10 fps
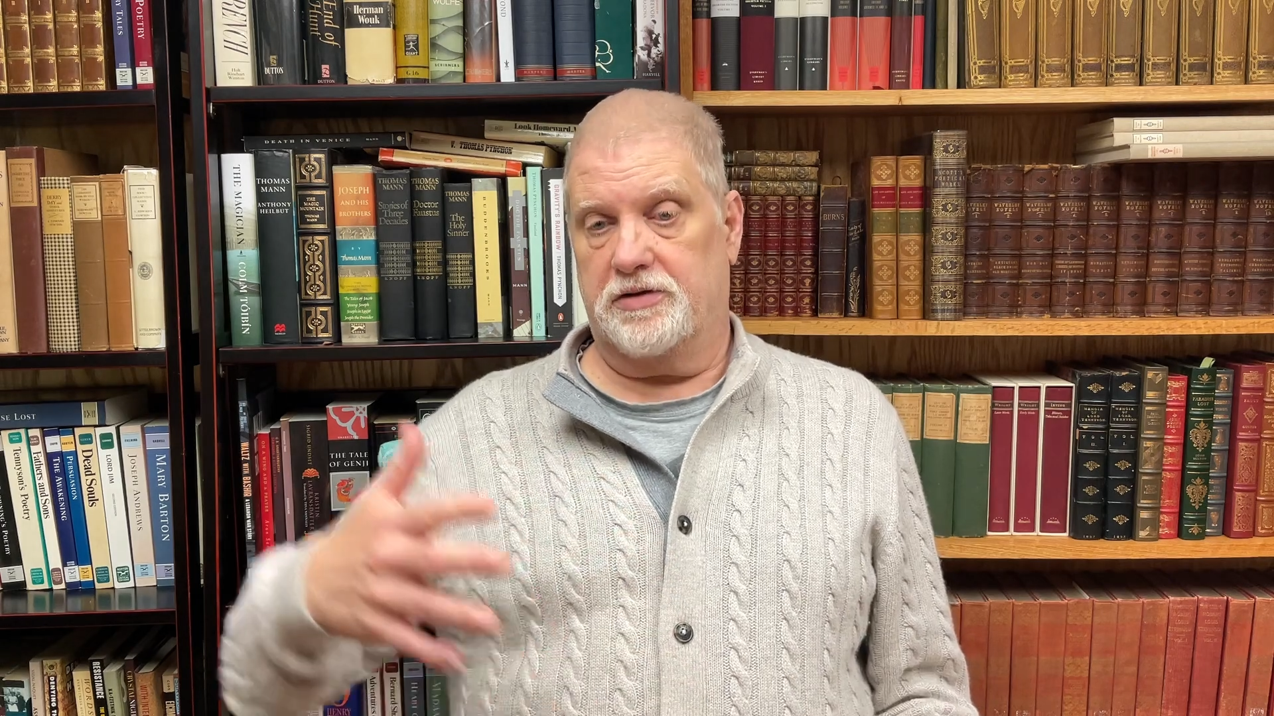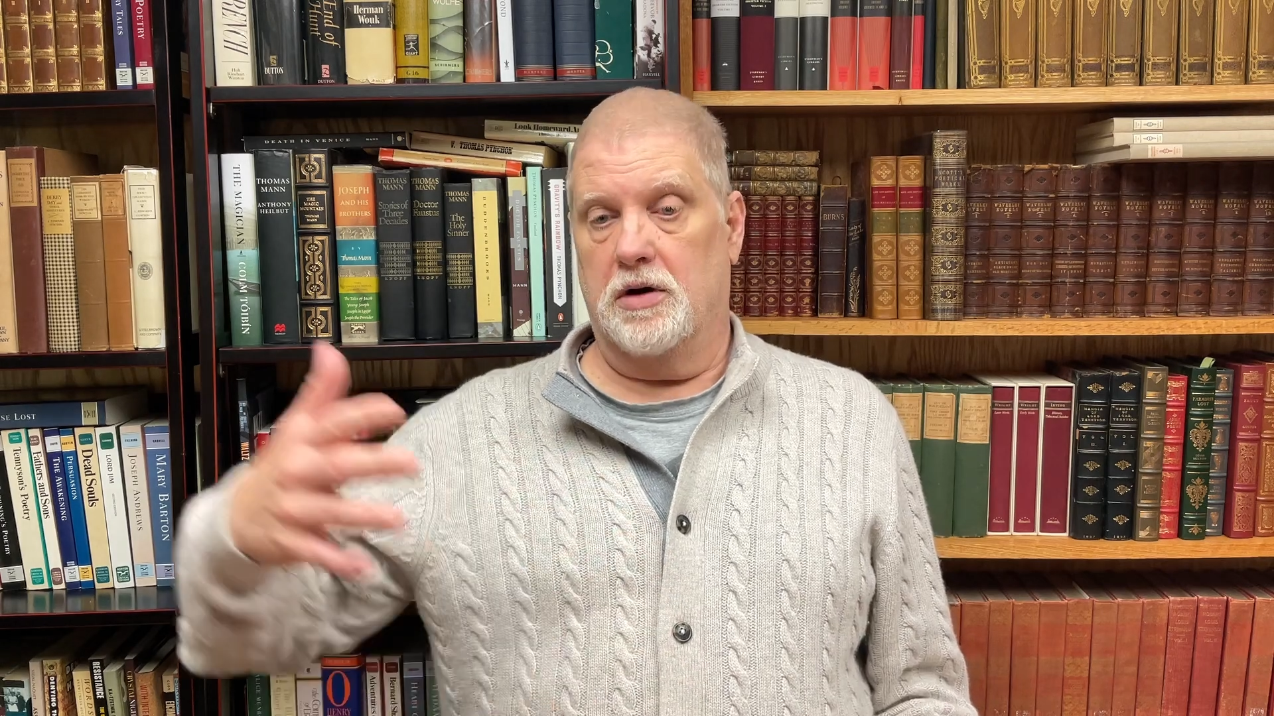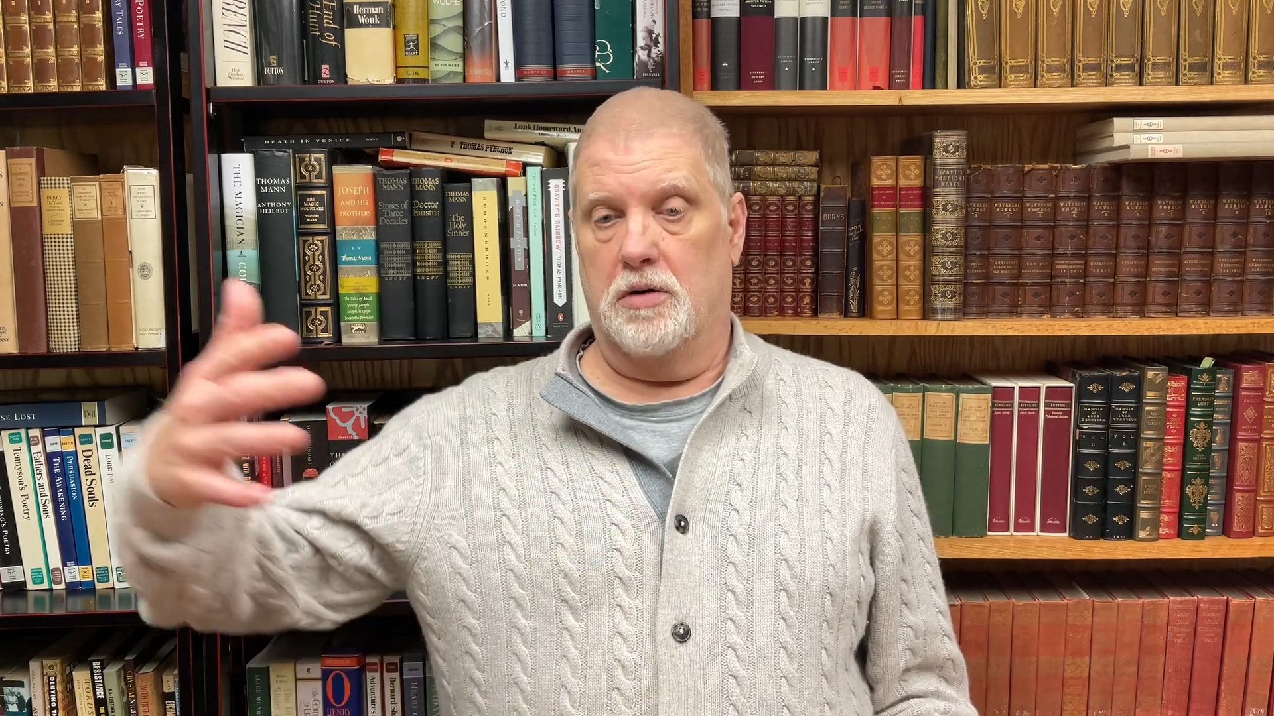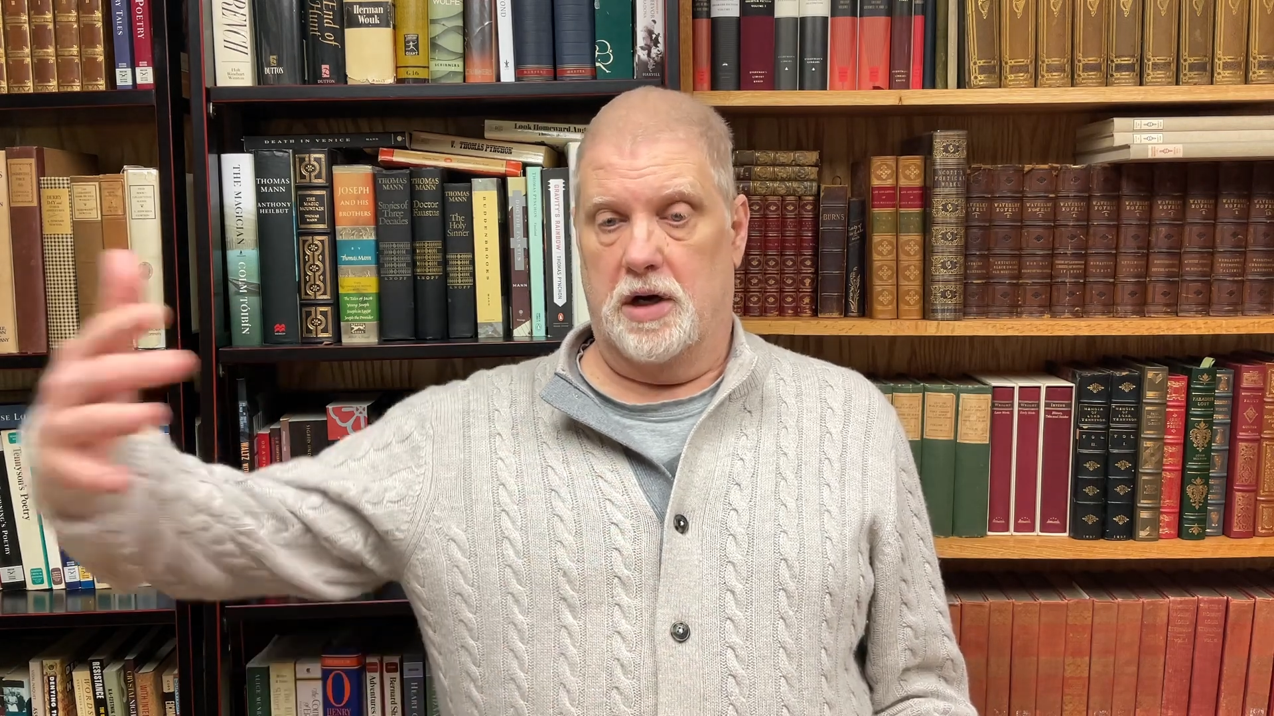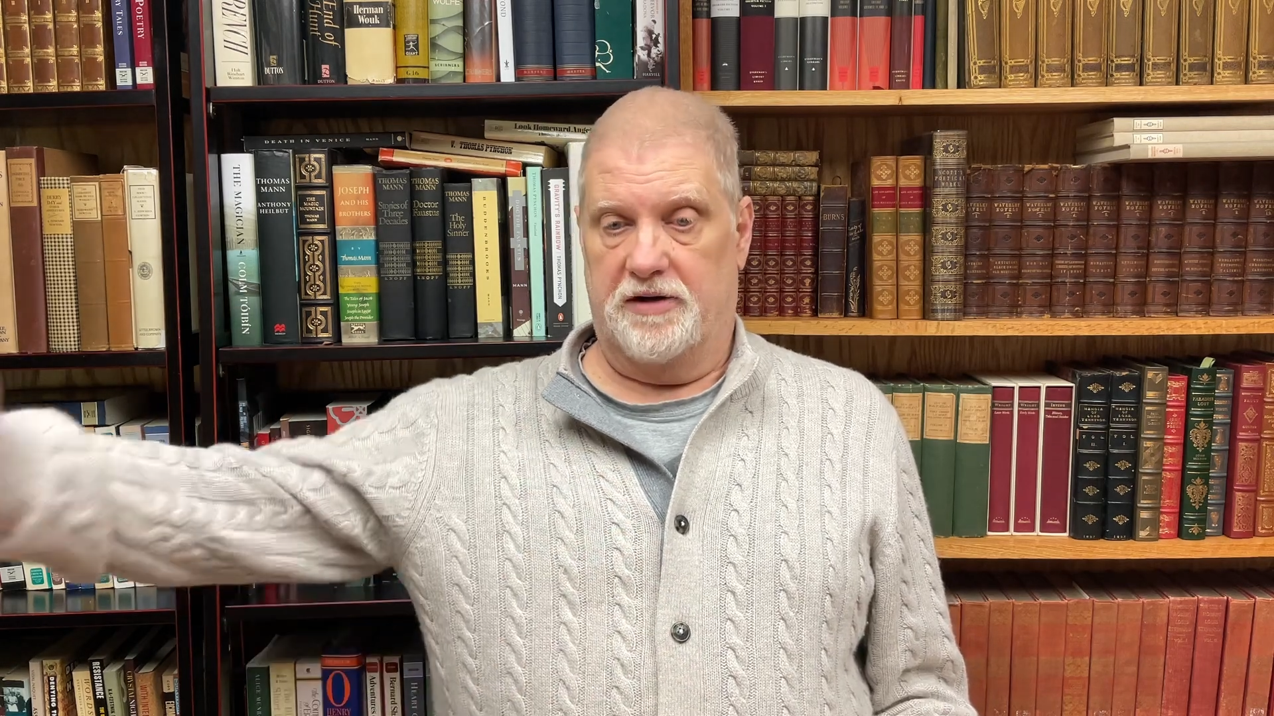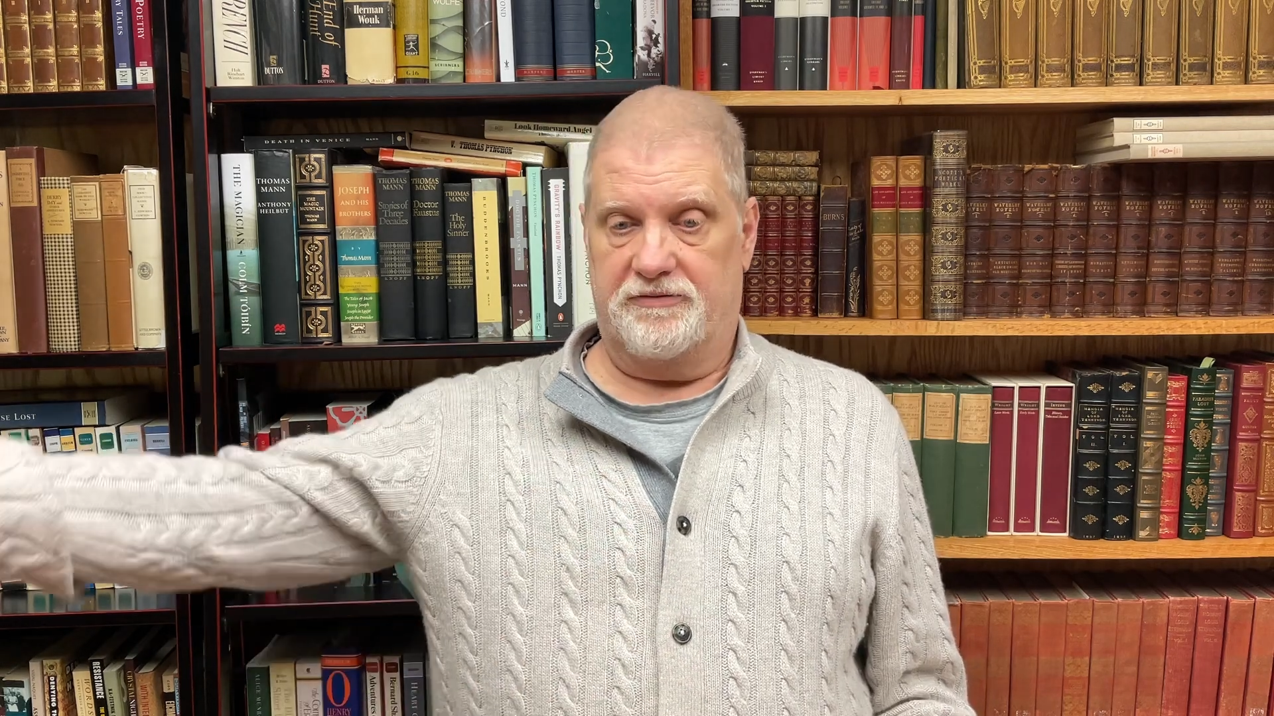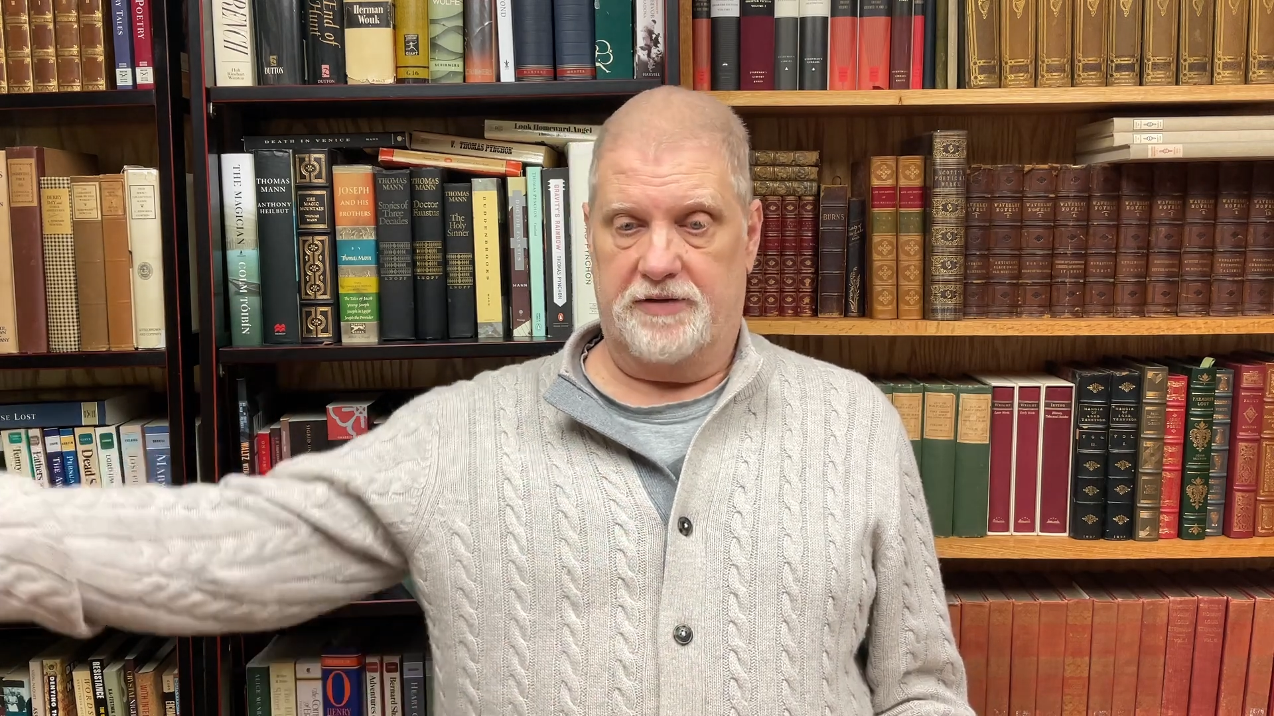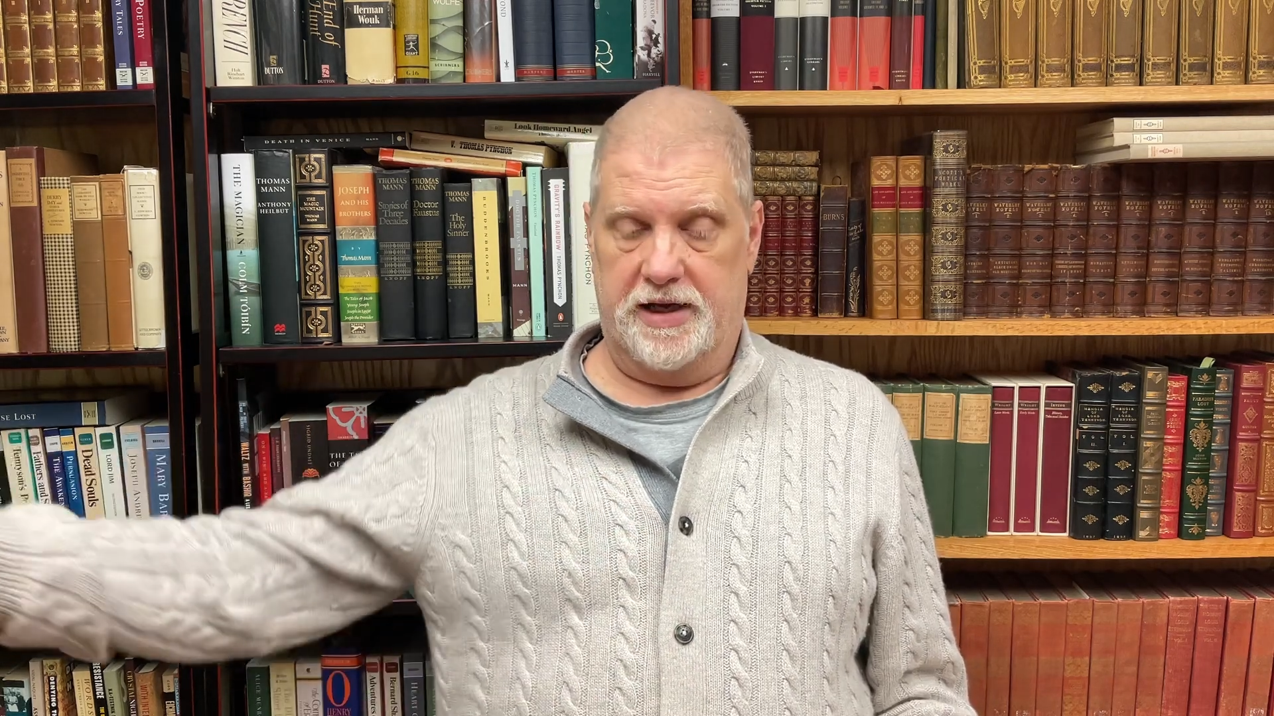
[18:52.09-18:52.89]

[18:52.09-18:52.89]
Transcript: go off